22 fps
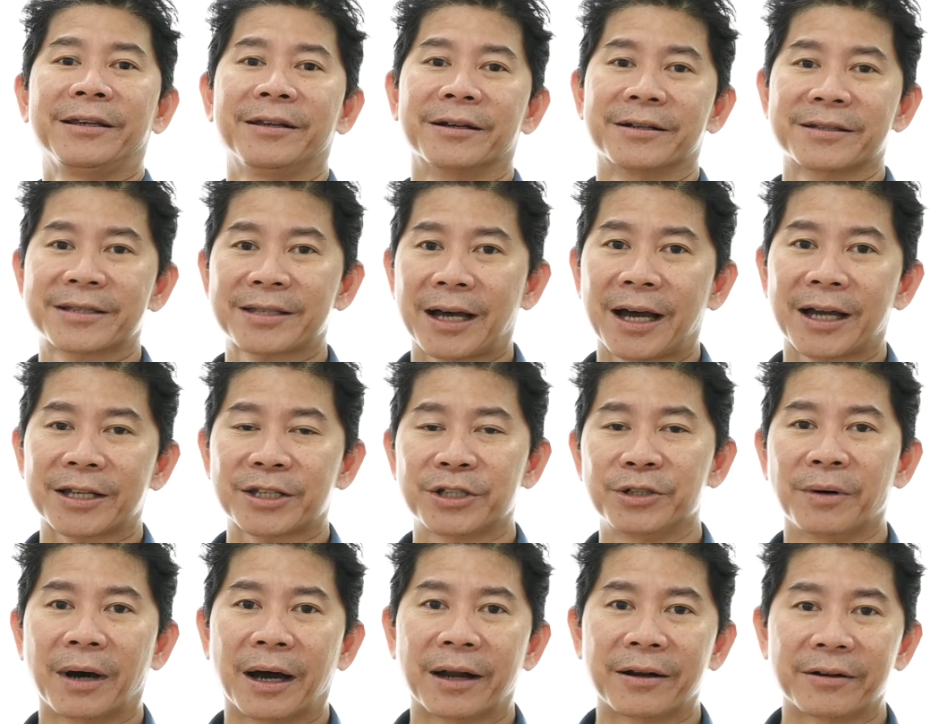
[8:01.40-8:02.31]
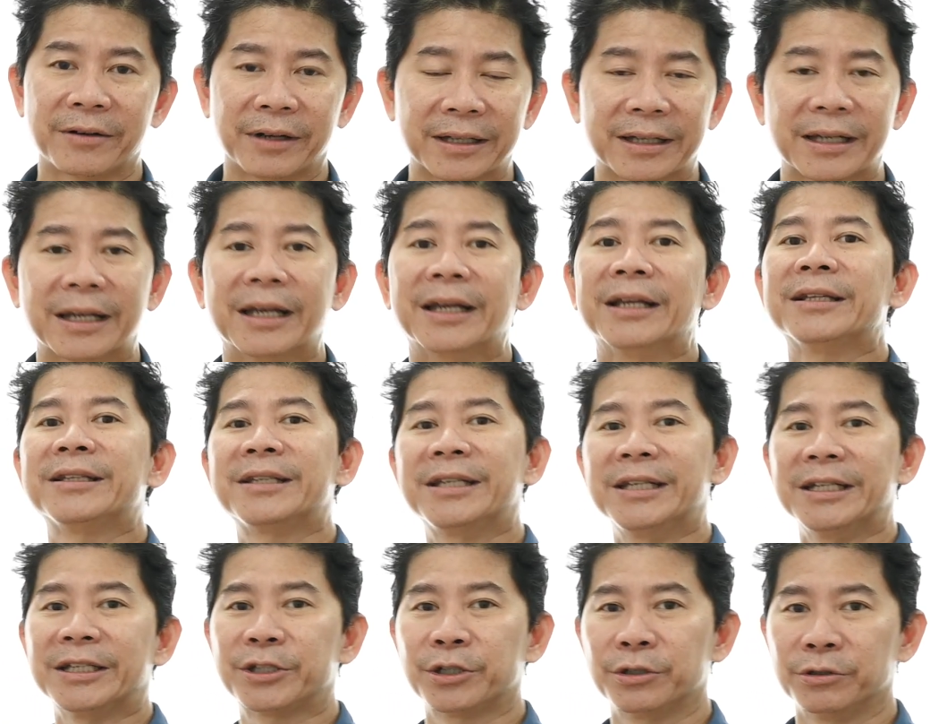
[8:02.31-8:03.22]
your Star 200
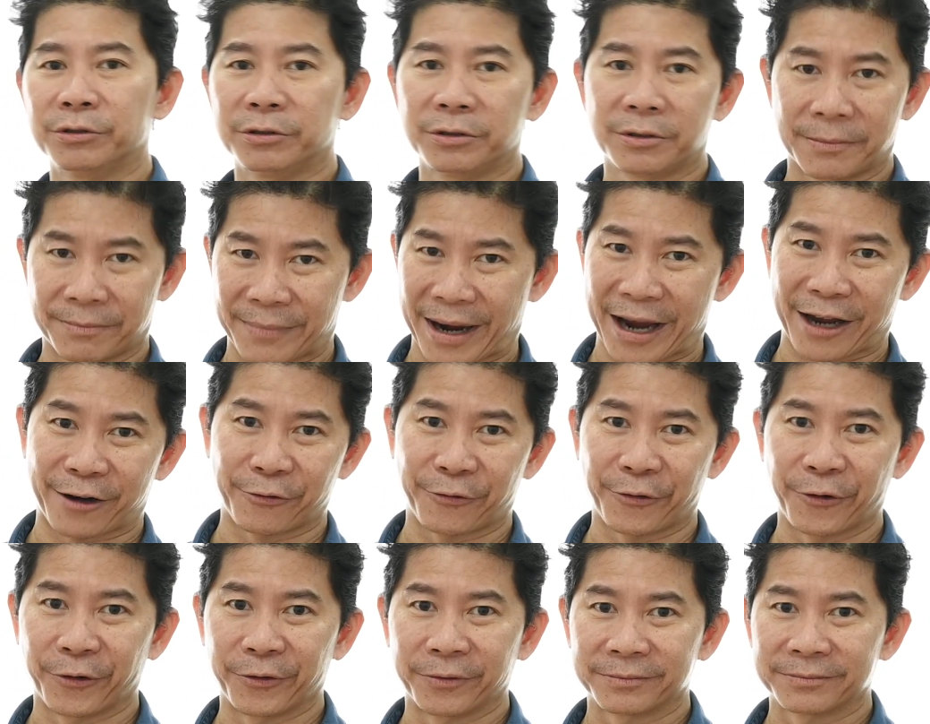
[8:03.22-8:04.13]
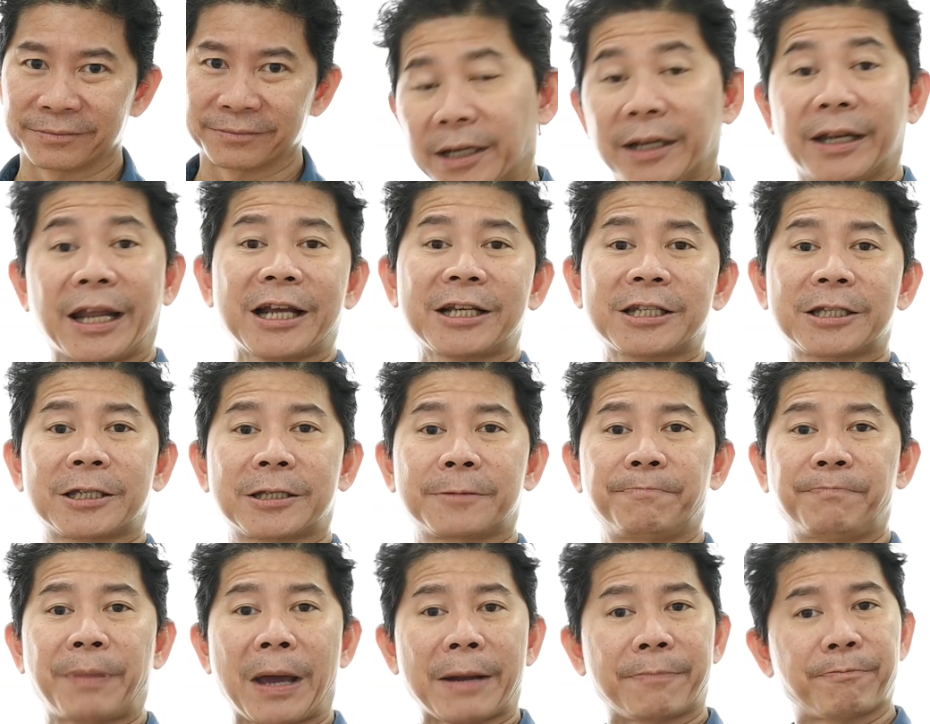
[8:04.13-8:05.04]
T2 microphone. Next
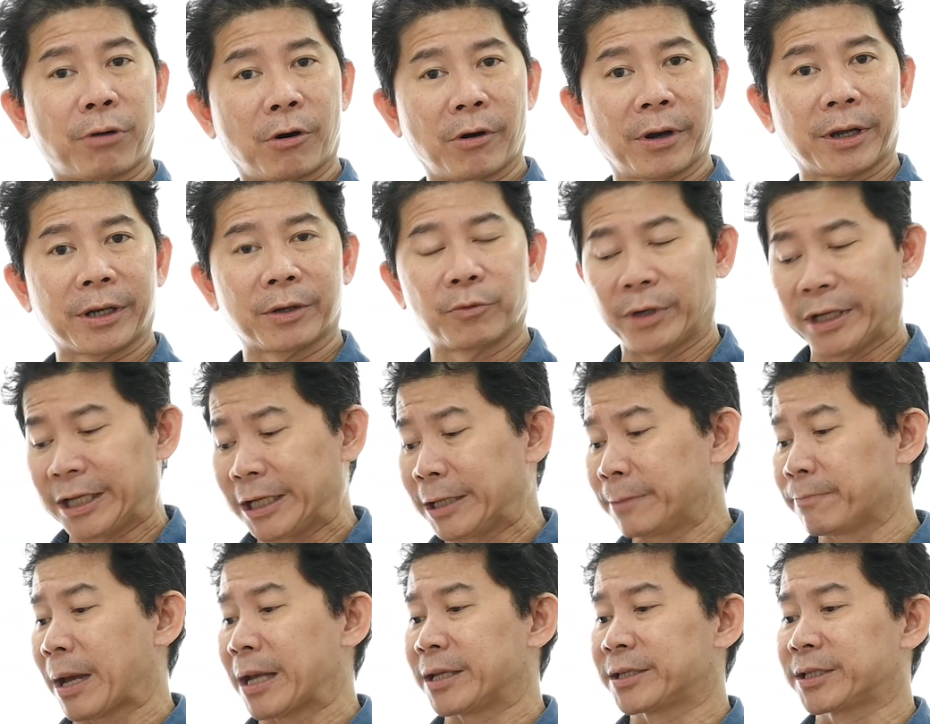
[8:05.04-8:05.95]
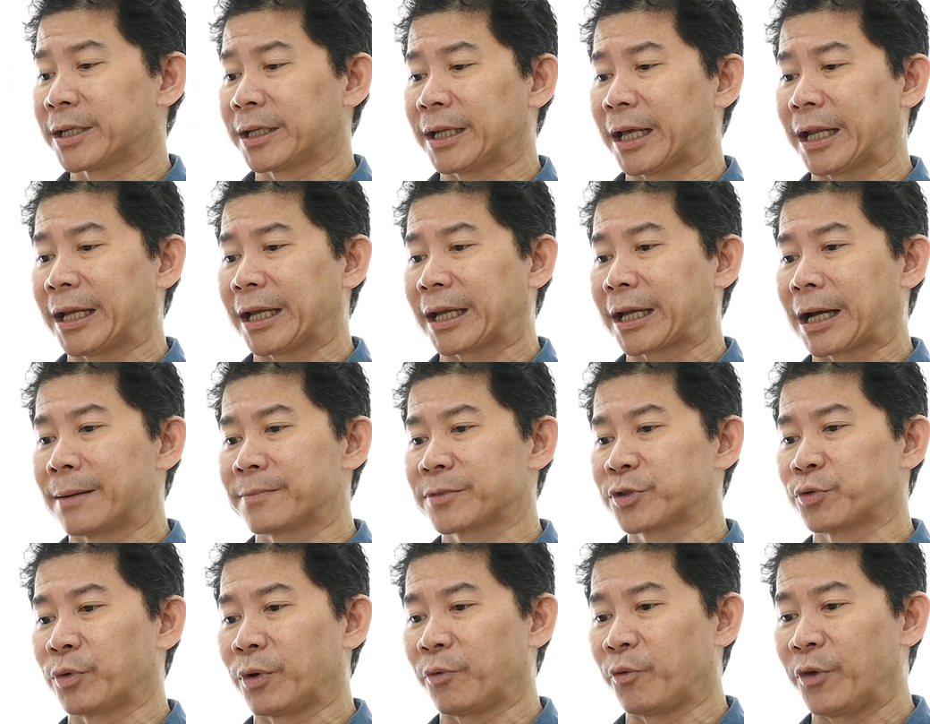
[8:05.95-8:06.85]
bad point, we did mention that it
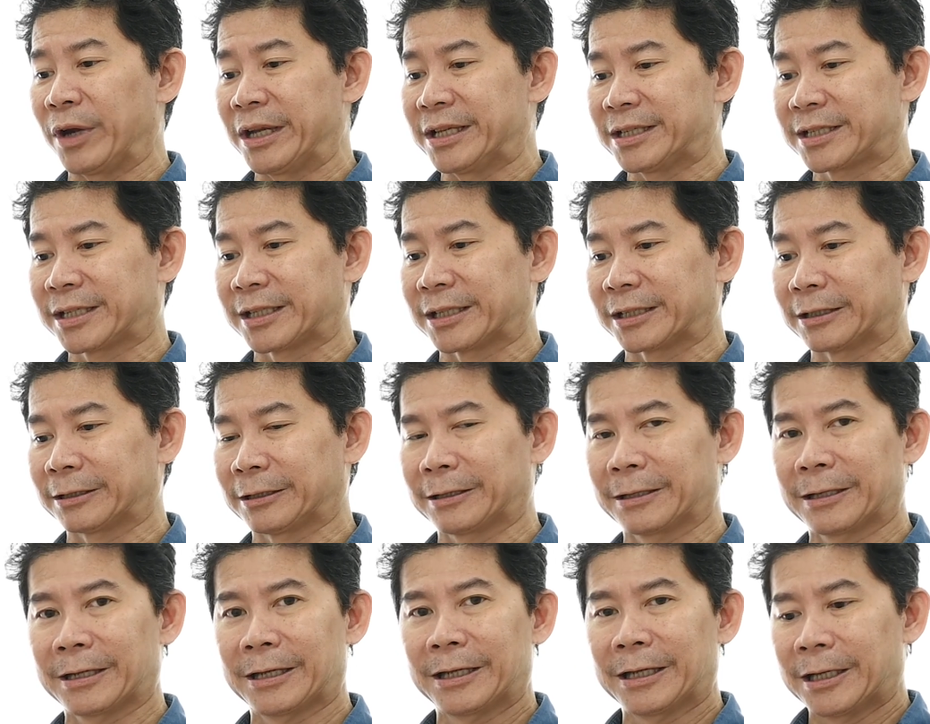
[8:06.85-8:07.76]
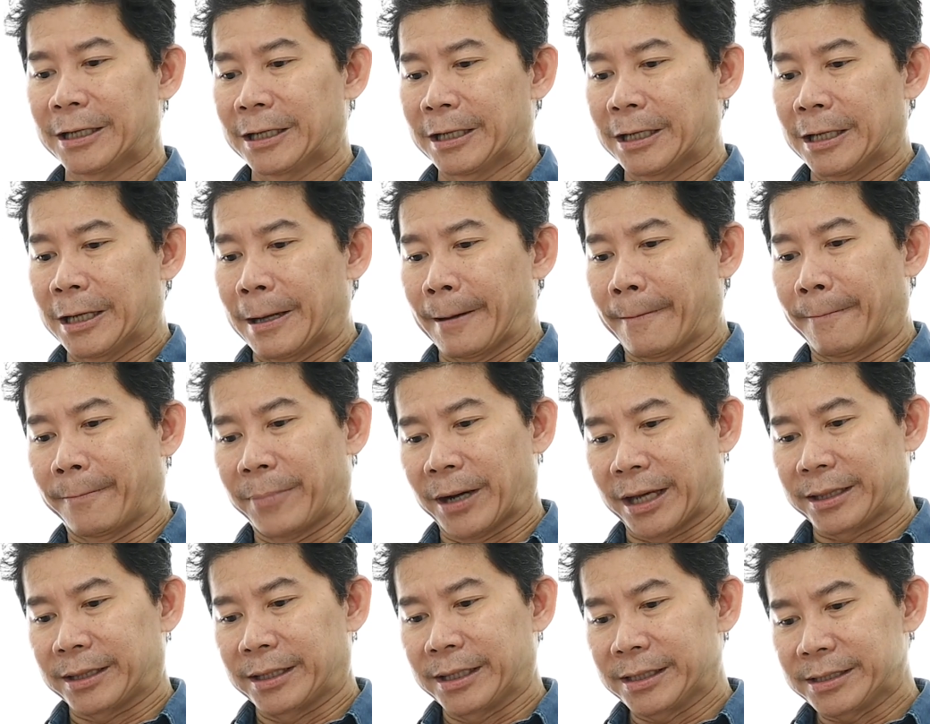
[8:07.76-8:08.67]
comes with windshield,
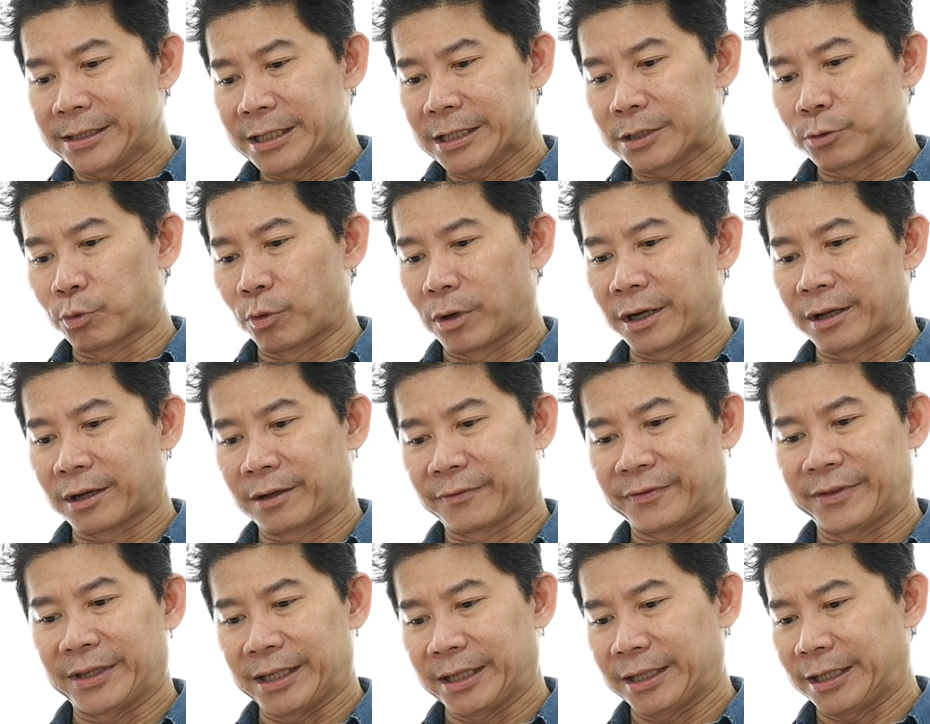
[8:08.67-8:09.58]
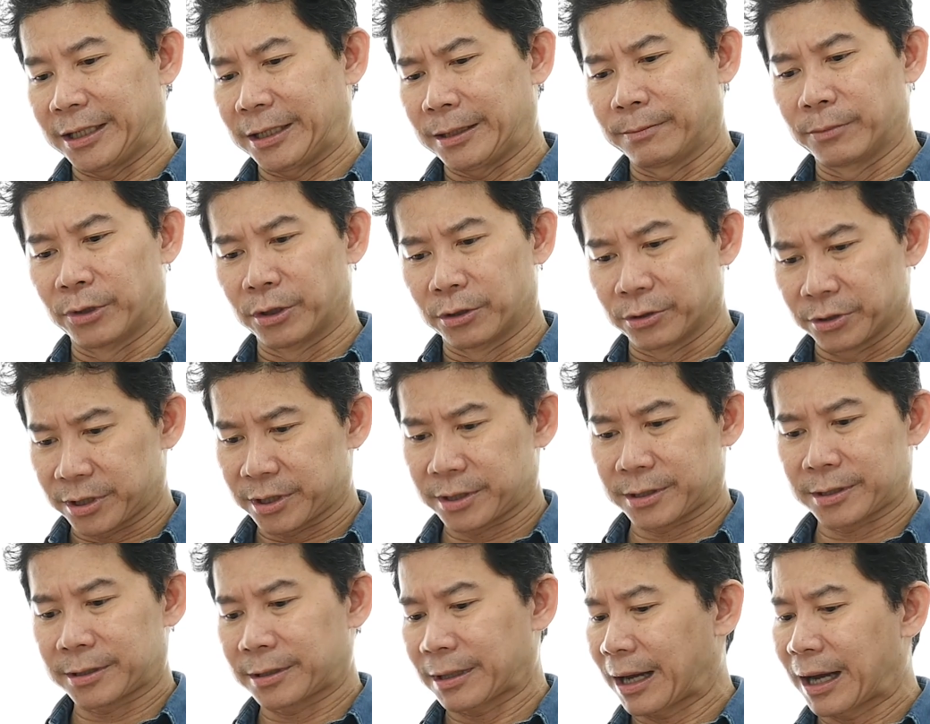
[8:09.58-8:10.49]
but this is one of the
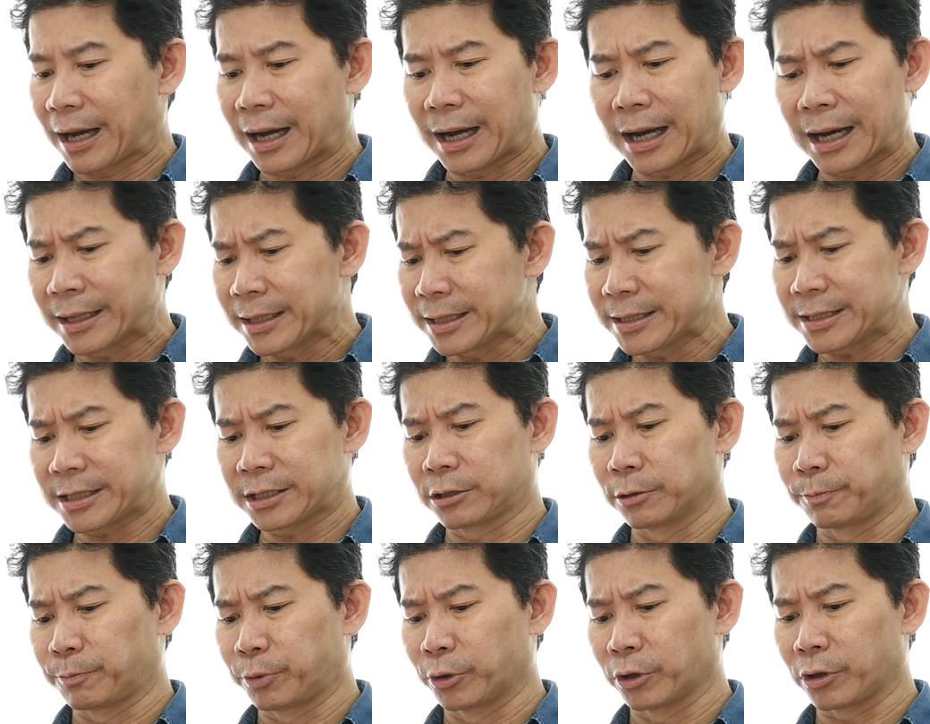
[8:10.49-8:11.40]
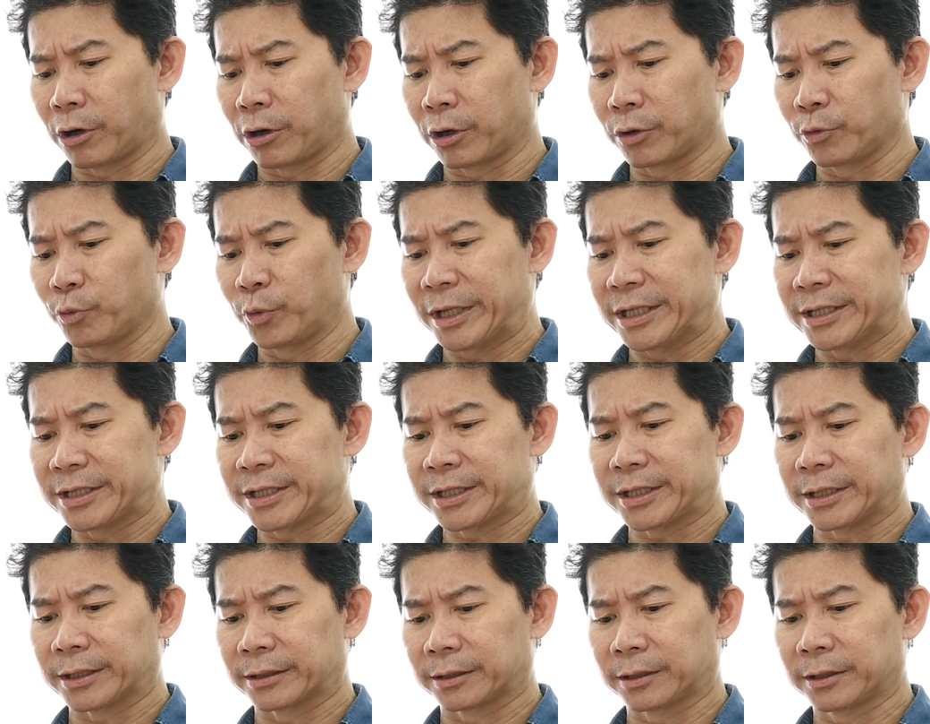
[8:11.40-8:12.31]
most hardest to put on
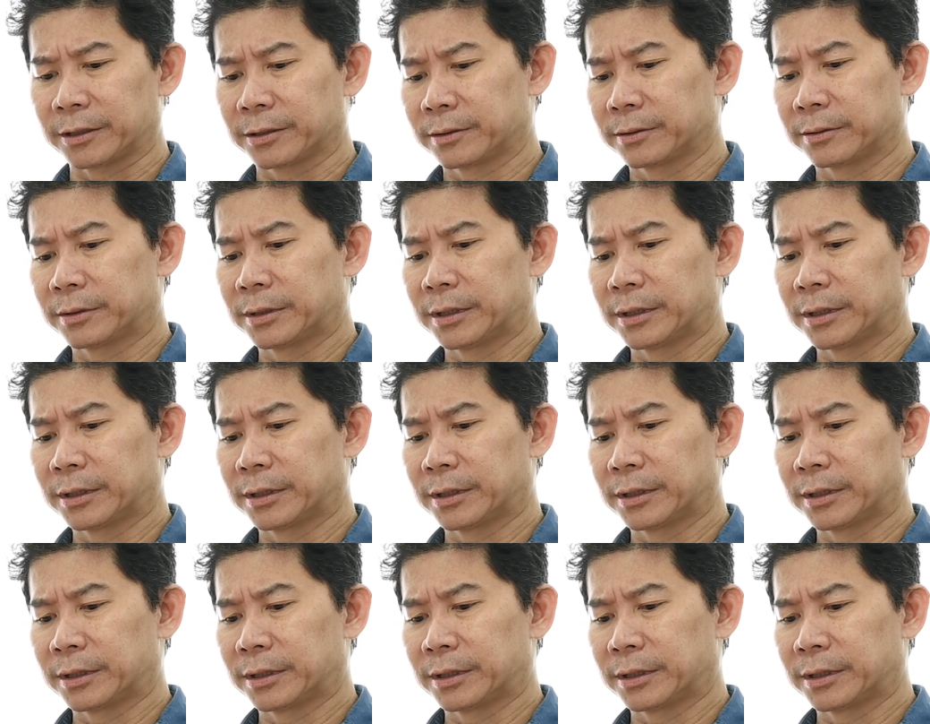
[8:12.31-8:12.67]
windshield.